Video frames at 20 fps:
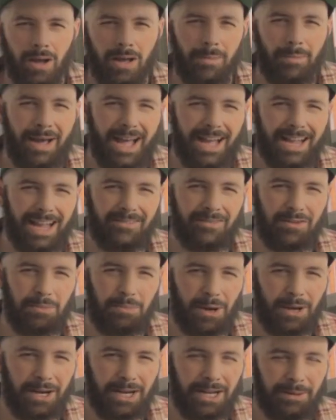welcome back
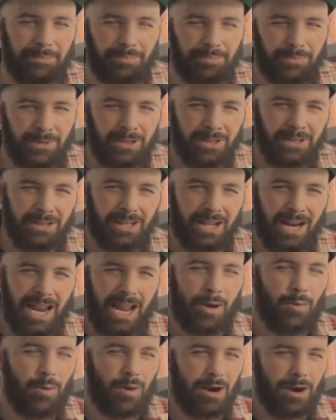everybody.
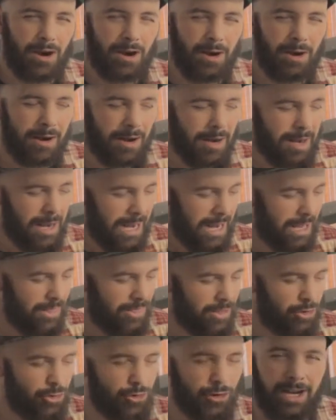Today we're
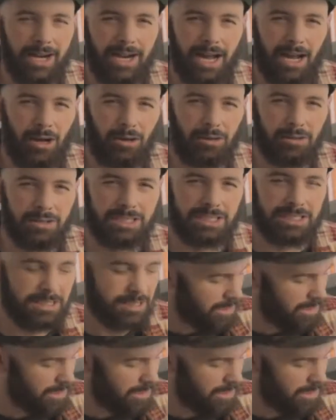in the greenhouse,